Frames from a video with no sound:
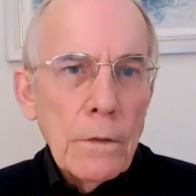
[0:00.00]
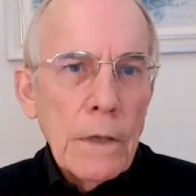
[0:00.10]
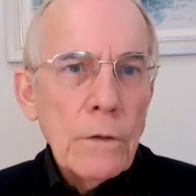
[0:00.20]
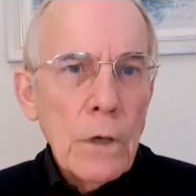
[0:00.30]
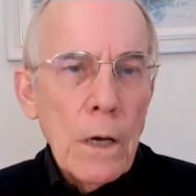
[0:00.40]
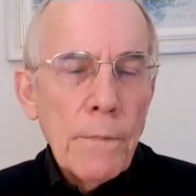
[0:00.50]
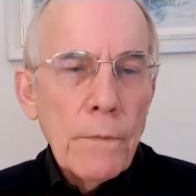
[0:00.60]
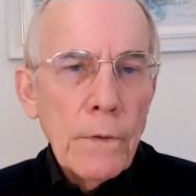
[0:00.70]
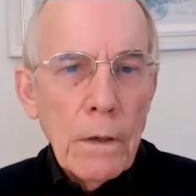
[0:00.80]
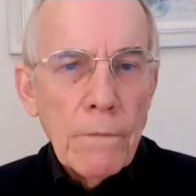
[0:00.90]
That type of
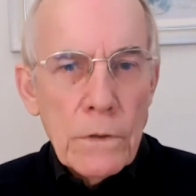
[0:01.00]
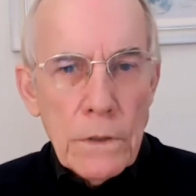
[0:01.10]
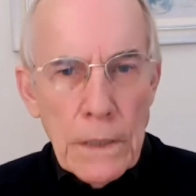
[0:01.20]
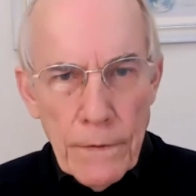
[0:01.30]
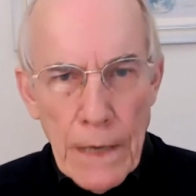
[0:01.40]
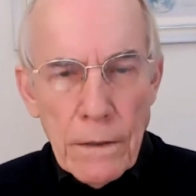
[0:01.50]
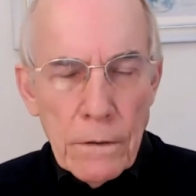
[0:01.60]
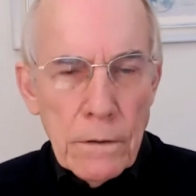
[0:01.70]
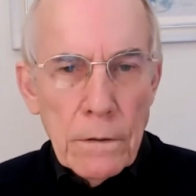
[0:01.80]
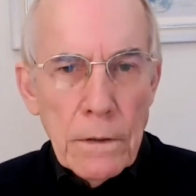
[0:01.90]
thing, obviously that
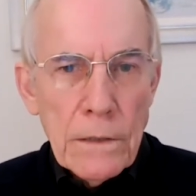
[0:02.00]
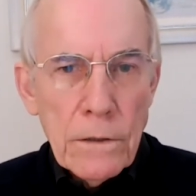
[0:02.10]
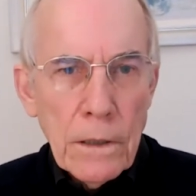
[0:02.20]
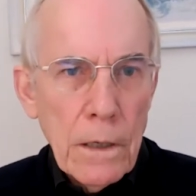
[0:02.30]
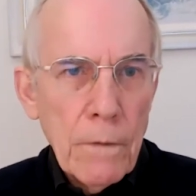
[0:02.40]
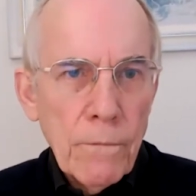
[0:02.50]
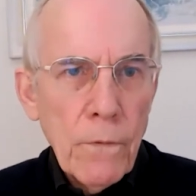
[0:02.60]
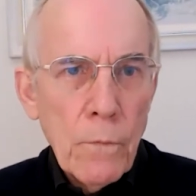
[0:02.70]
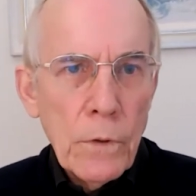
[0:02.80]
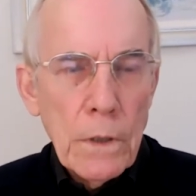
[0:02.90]
has to come
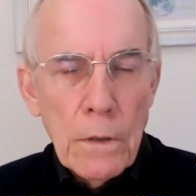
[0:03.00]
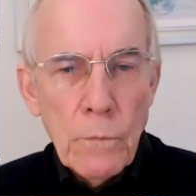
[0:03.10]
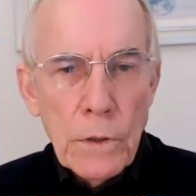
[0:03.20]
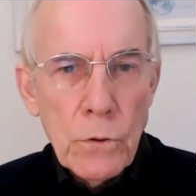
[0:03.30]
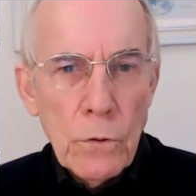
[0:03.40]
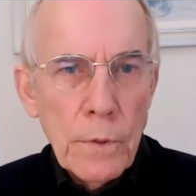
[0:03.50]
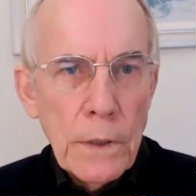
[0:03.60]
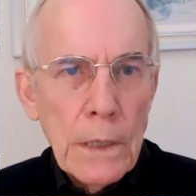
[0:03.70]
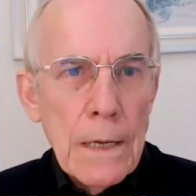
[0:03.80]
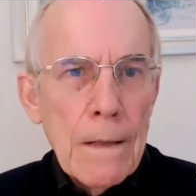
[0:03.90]
from within, and we should be